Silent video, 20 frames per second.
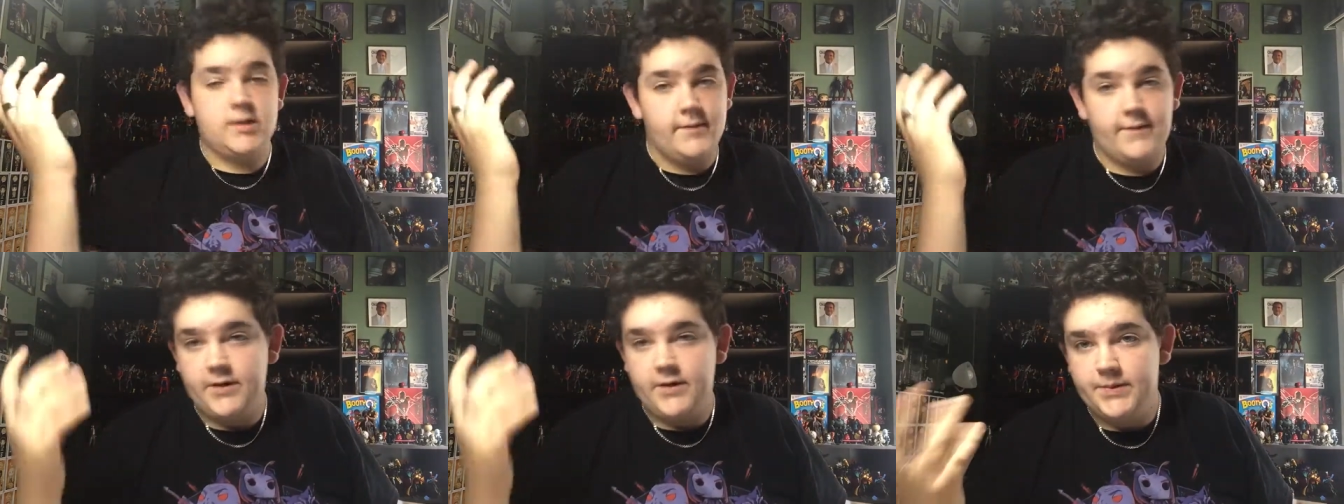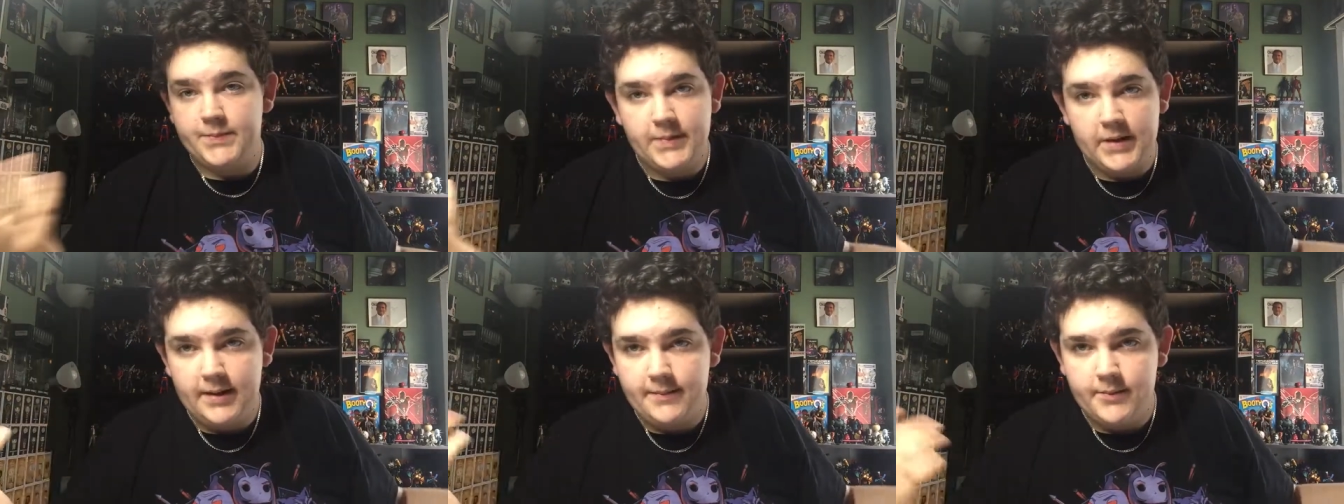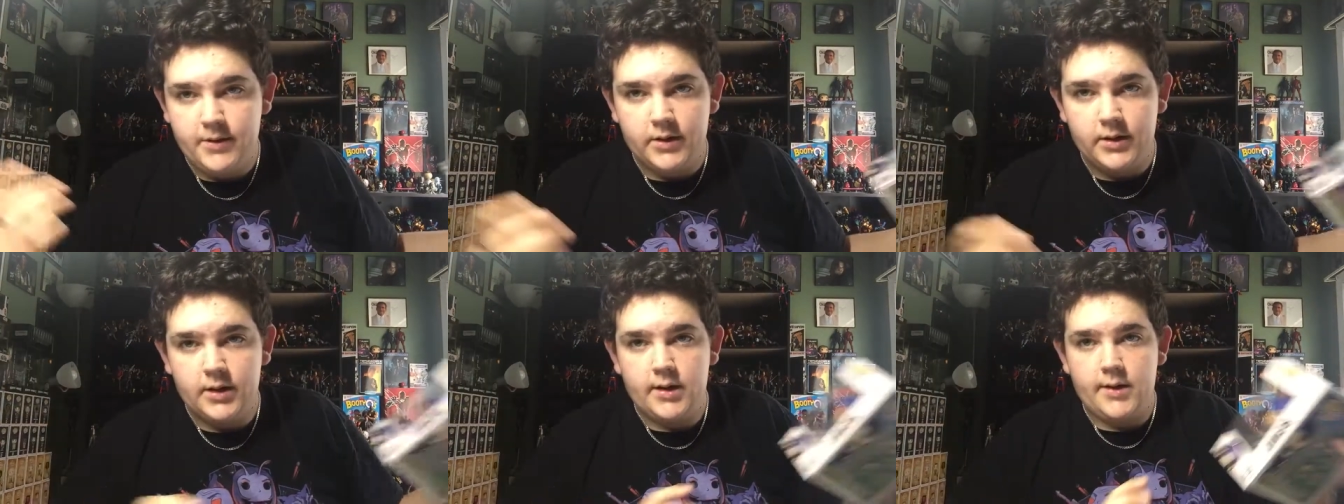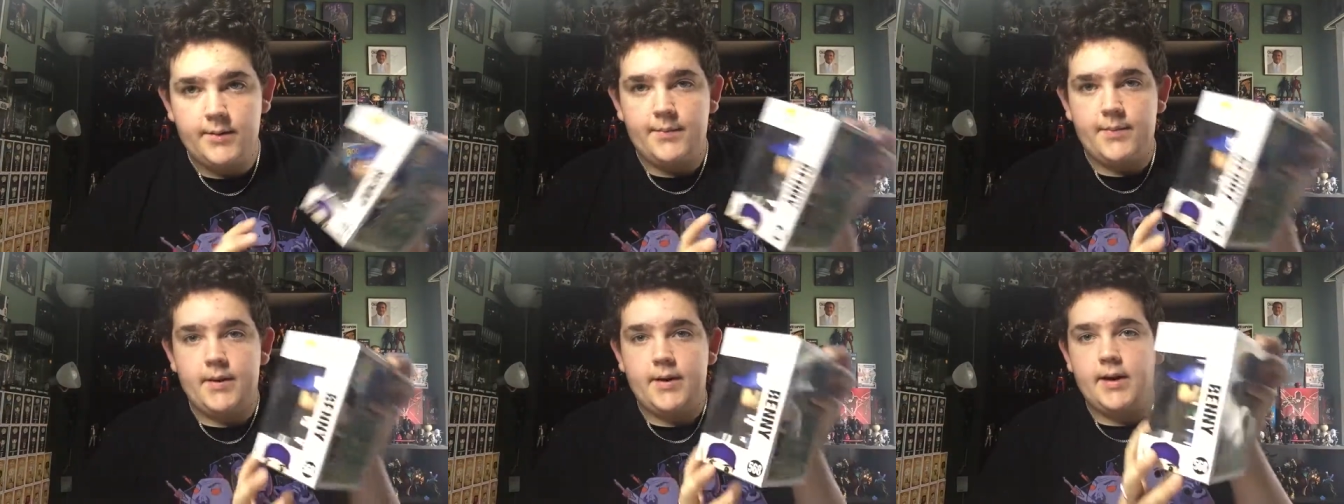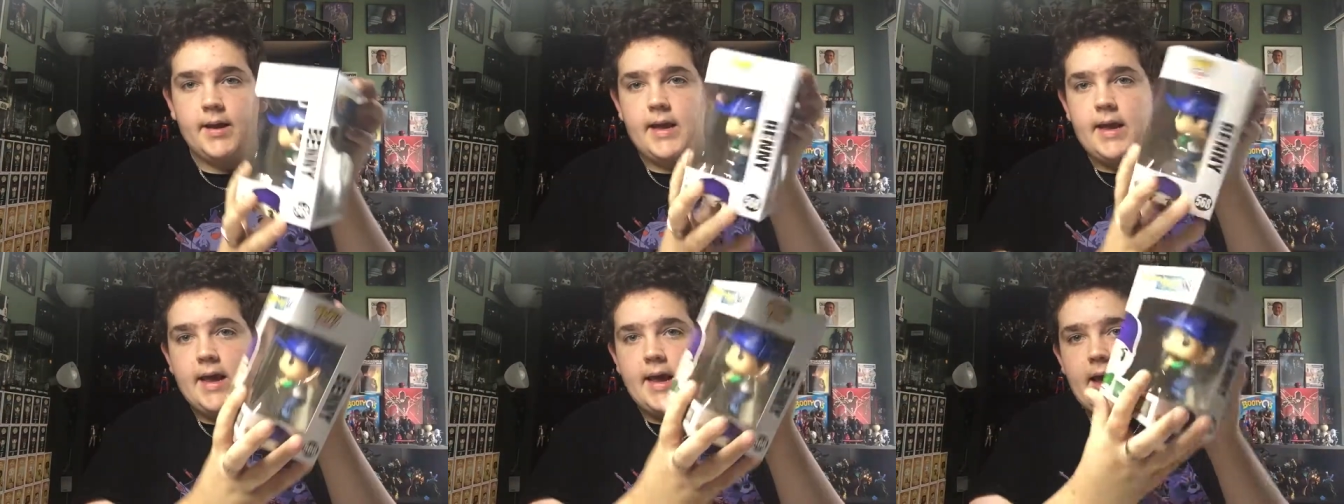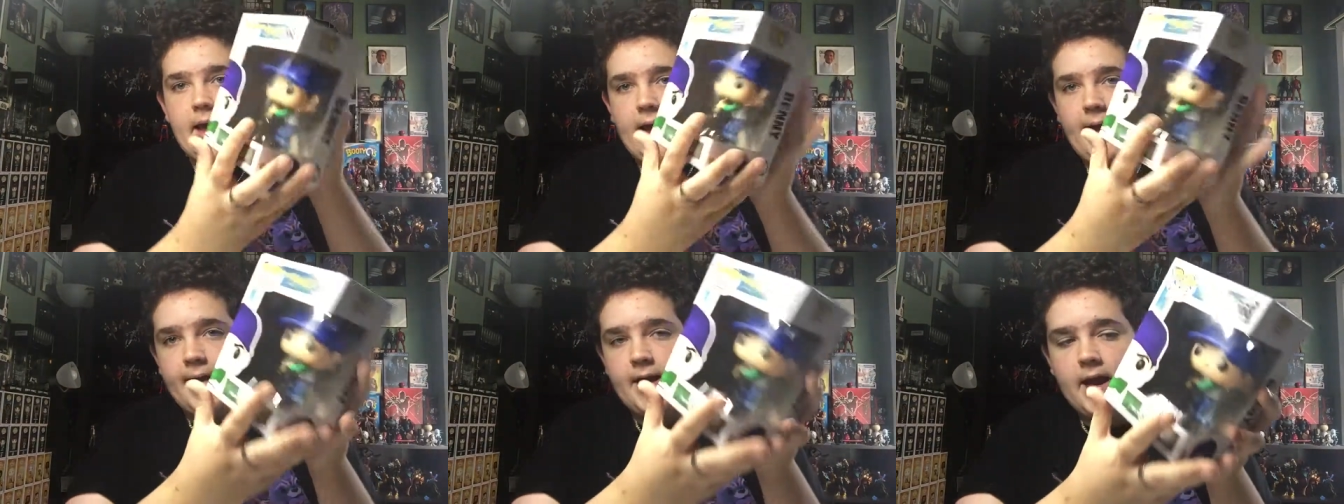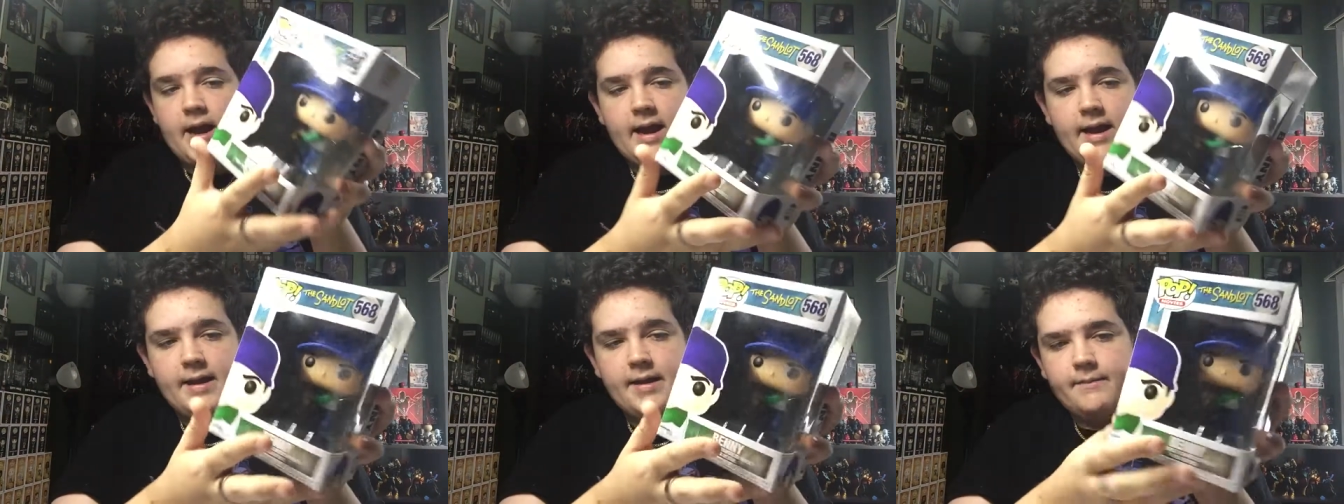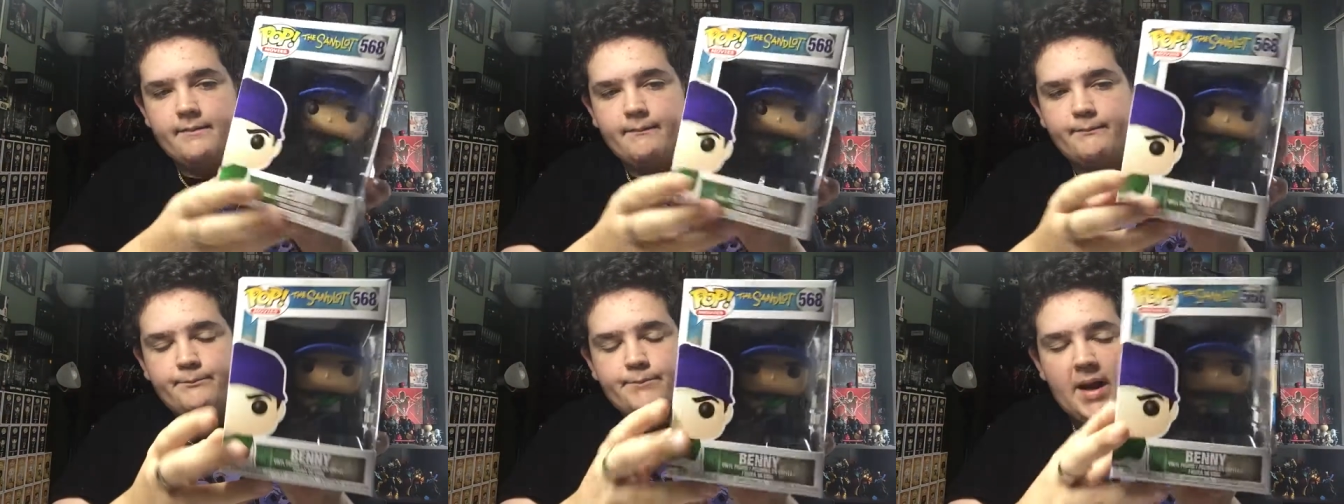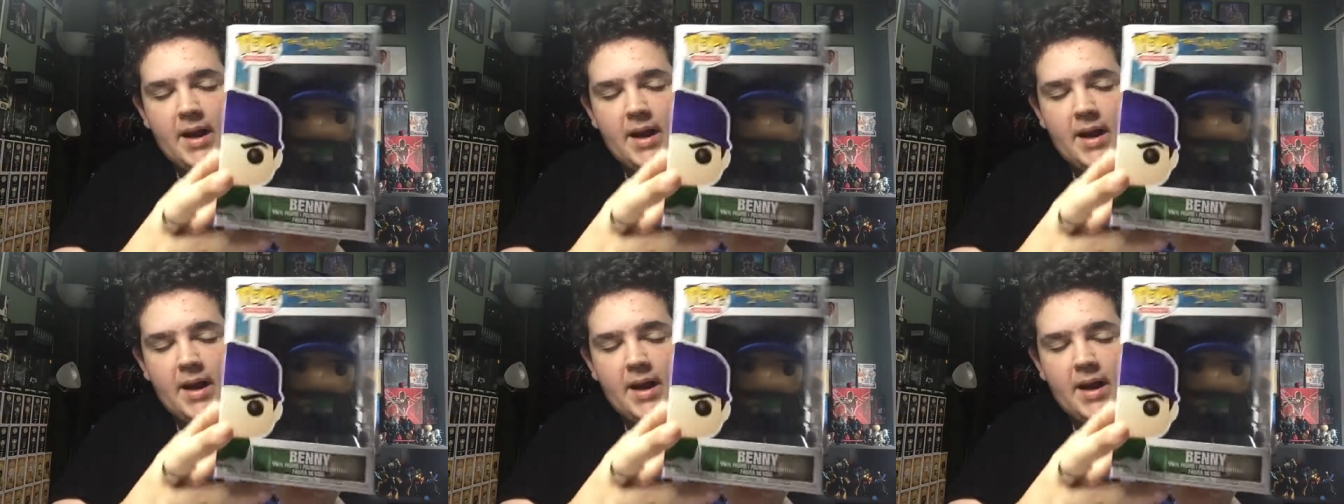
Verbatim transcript: the first part meme now, but I got